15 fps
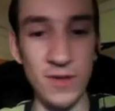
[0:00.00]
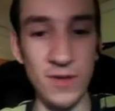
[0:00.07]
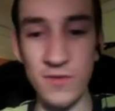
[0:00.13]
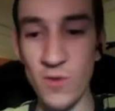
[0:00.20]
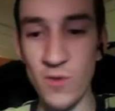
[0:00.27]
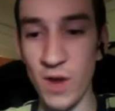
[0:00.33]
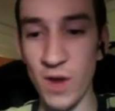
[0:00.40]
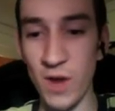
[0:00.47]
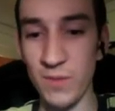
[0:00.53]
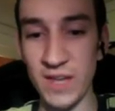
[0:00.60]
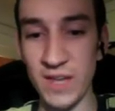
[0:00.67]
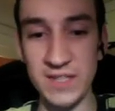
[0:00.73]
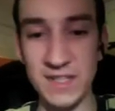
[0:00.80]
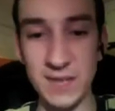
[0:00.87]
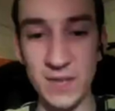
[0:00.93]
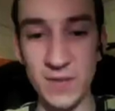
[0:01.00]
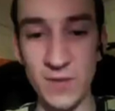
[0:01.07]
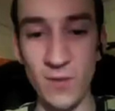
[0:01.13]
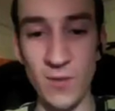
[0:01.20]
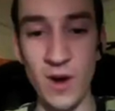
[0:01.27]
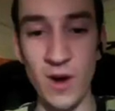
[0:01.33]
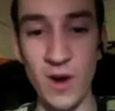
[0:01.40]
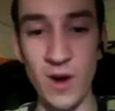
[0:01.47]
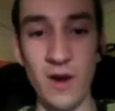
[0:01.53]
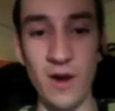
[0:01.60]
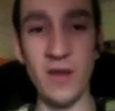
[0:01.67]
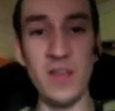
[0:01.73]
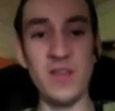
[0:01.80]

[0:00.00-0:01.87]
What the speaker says: If you want to play something where